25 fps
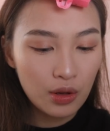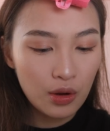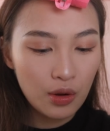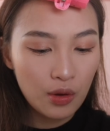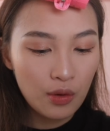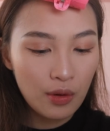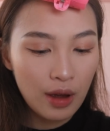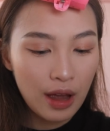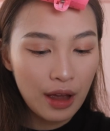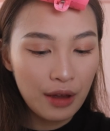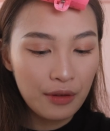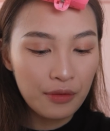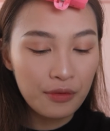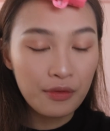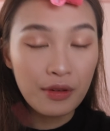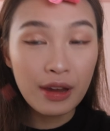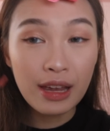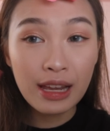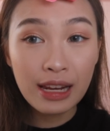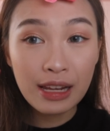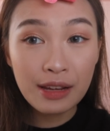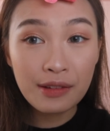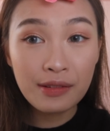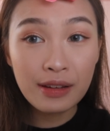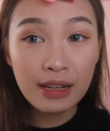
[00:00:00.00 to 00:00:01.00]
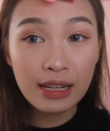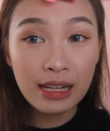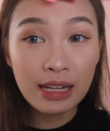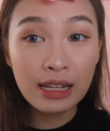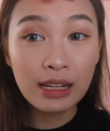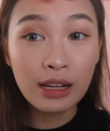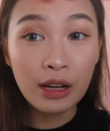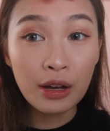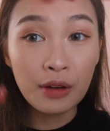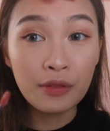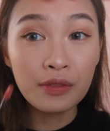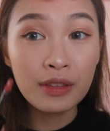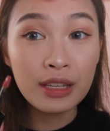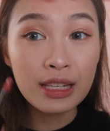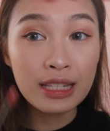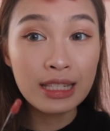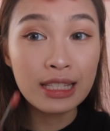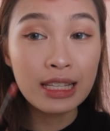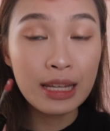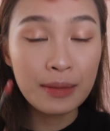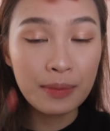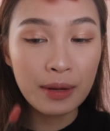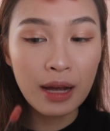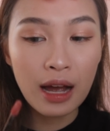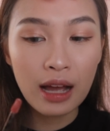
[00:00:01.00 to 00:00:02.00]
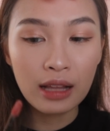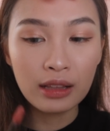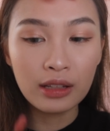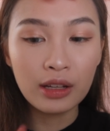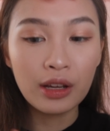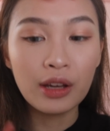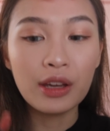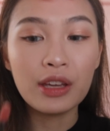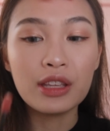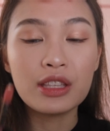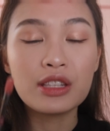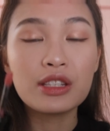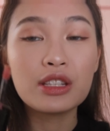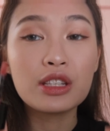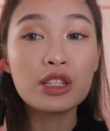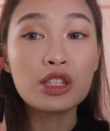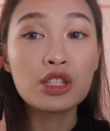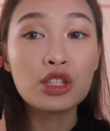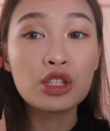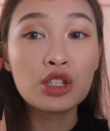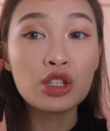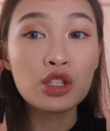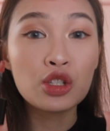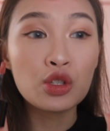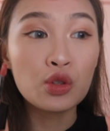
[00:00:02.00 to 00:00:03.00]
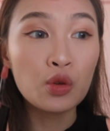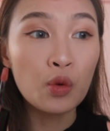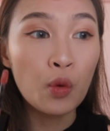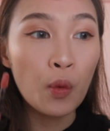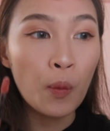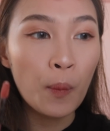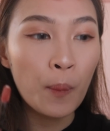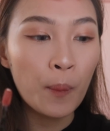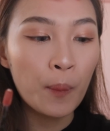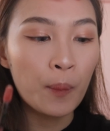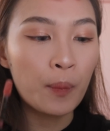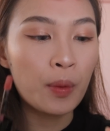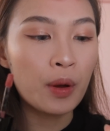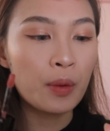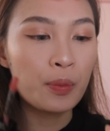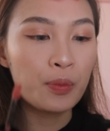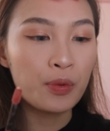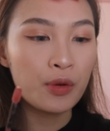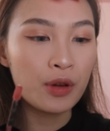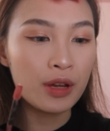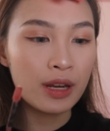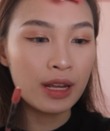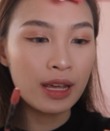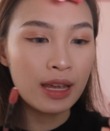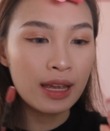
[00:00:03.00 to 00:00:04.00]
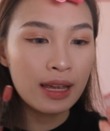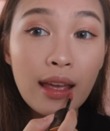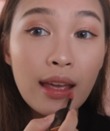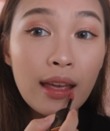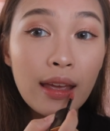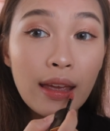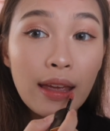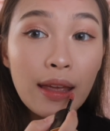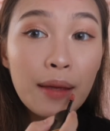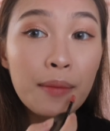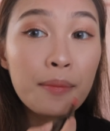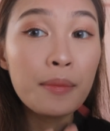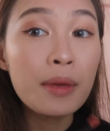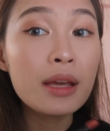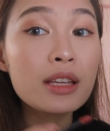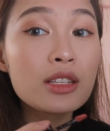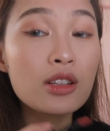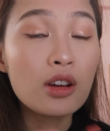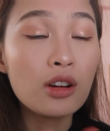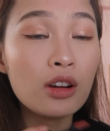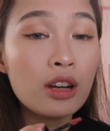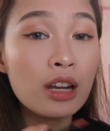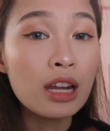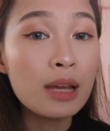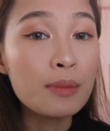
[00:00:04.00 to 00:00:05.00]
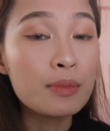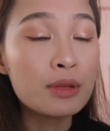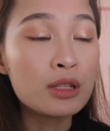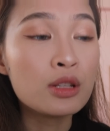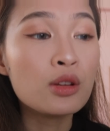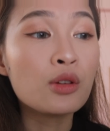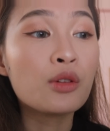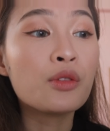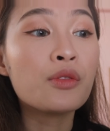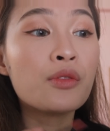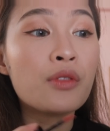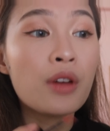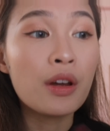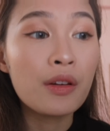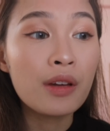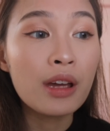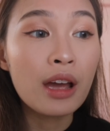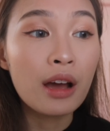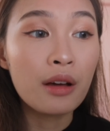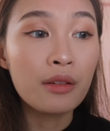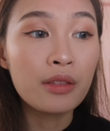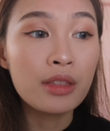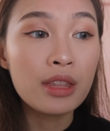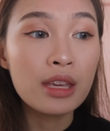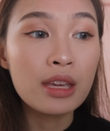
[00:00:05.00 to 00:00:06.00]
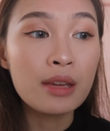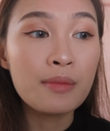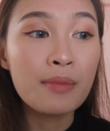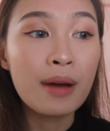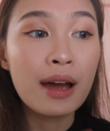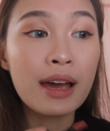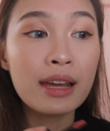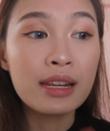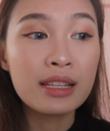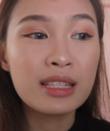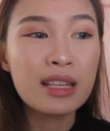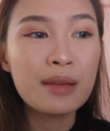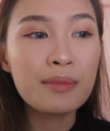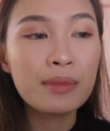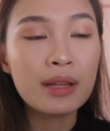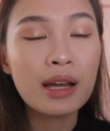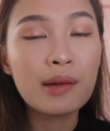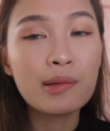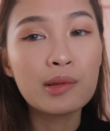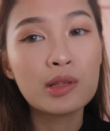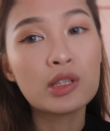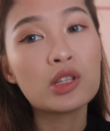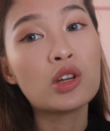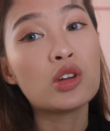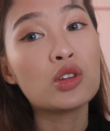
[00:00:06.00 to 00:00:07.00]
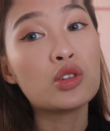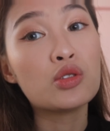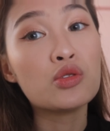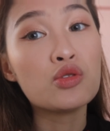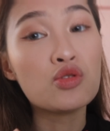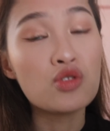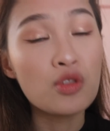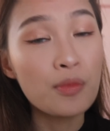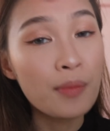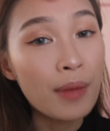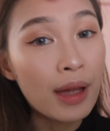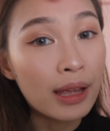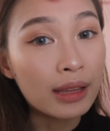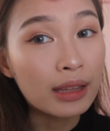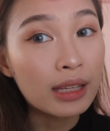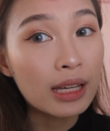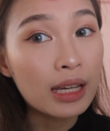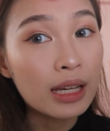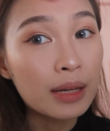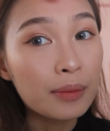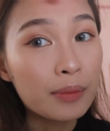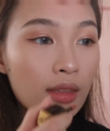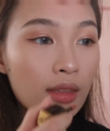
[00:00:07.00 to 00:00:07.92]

So I really love this lip color. It's super pretty. It makes your lips look very healthy, but at the same time it's not too dramatic.